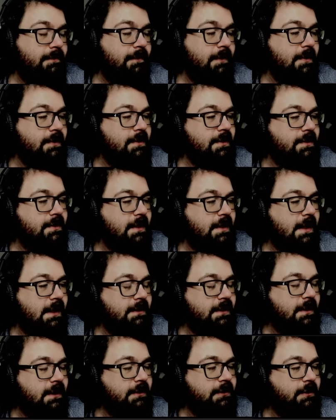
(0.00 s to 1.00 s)
First
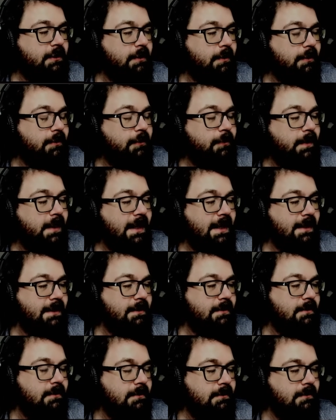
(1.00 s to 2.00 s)
attack's actually going to do 8.
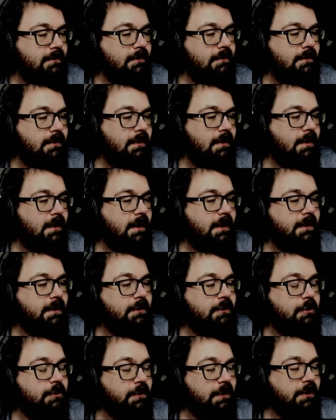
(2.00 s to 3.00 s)
And
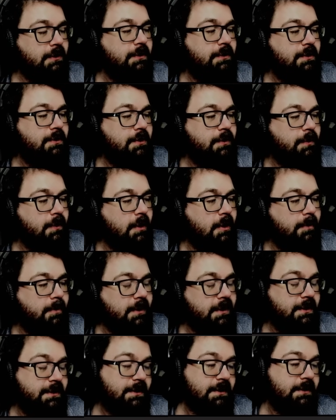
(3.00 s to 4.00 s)
then shred your 2
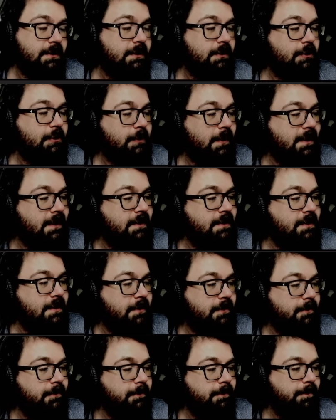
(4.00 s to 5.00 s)
armor because it's shred
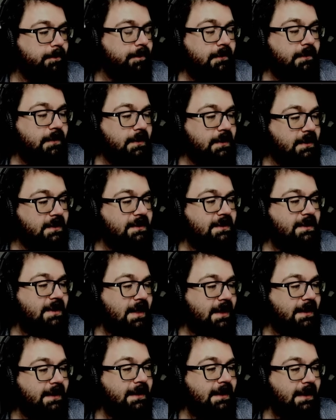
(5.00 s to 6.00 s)
2. And if it does 10